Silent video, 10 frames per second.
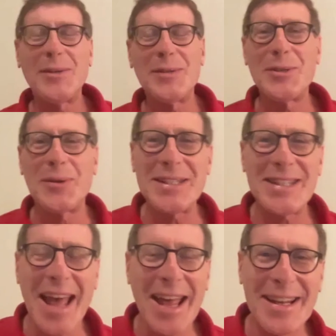to endorse
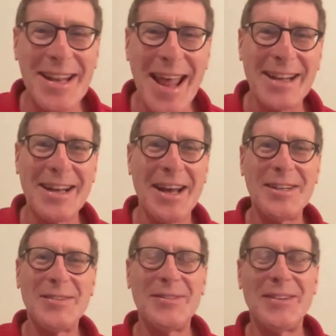that kind
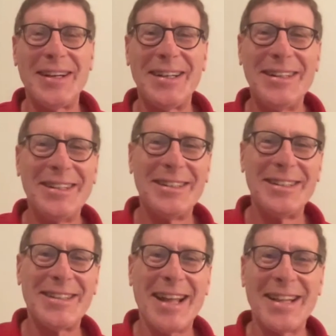
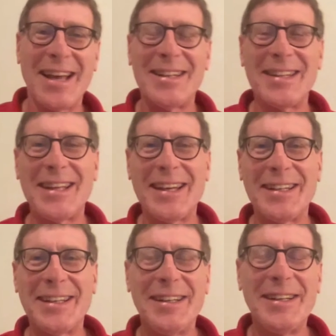of thing.